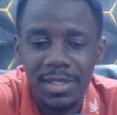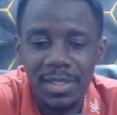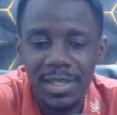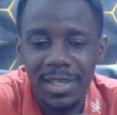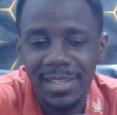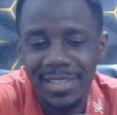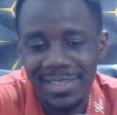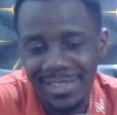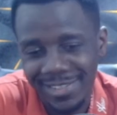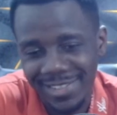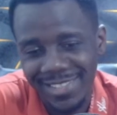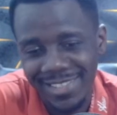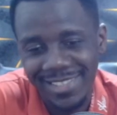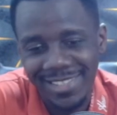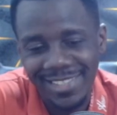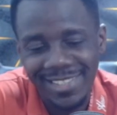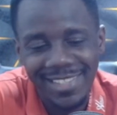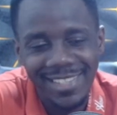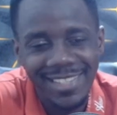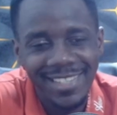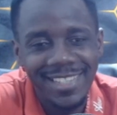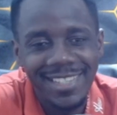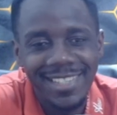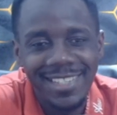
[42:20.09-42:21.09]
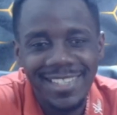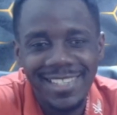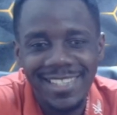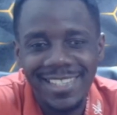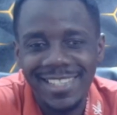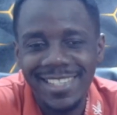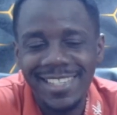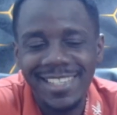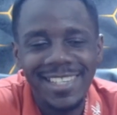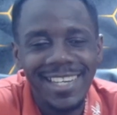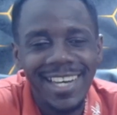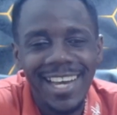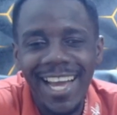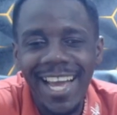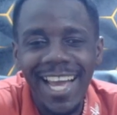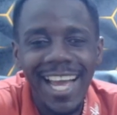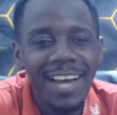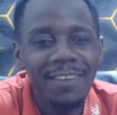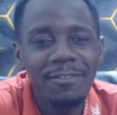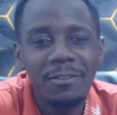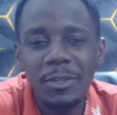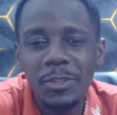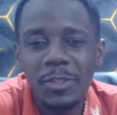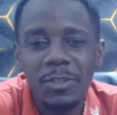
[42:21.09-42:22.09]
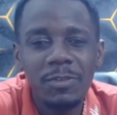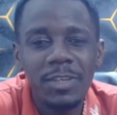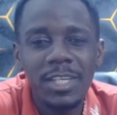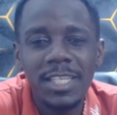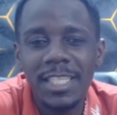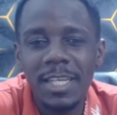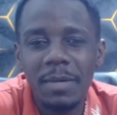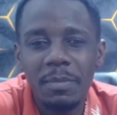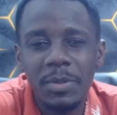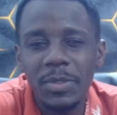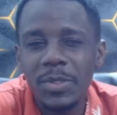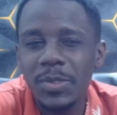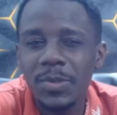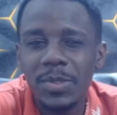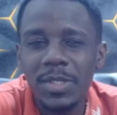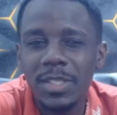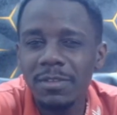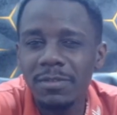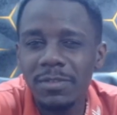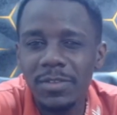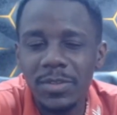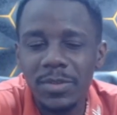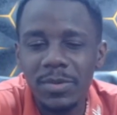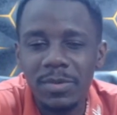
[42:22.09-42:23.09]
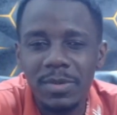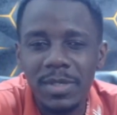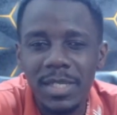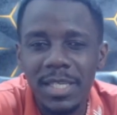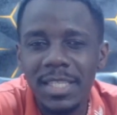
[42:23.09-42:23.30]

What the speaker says: I have lots of examples to give you.